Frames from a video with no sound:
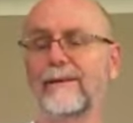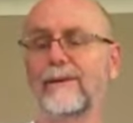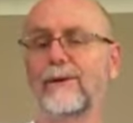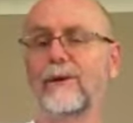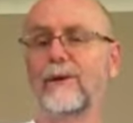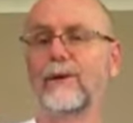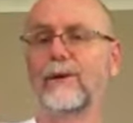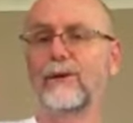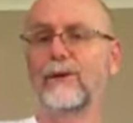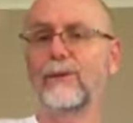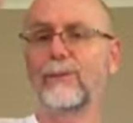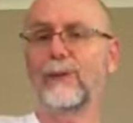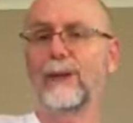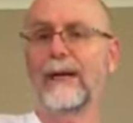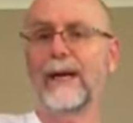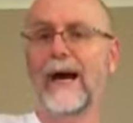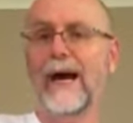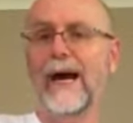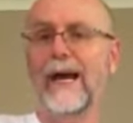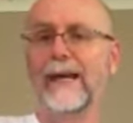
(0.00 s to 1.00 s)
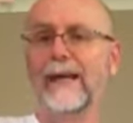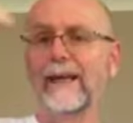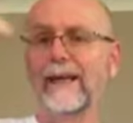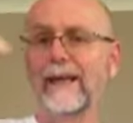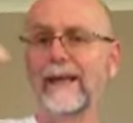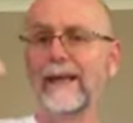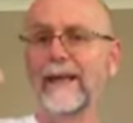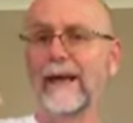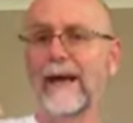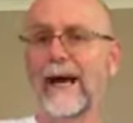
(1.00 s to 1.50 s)
or it could be 8
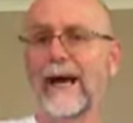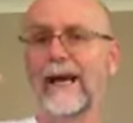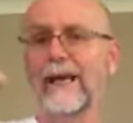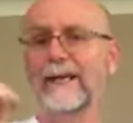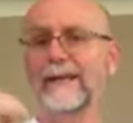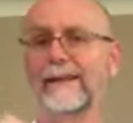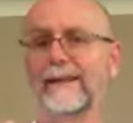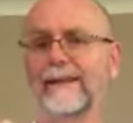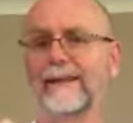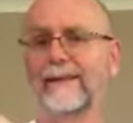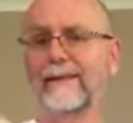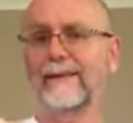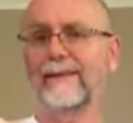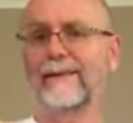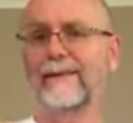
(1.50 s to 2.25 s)
eighths.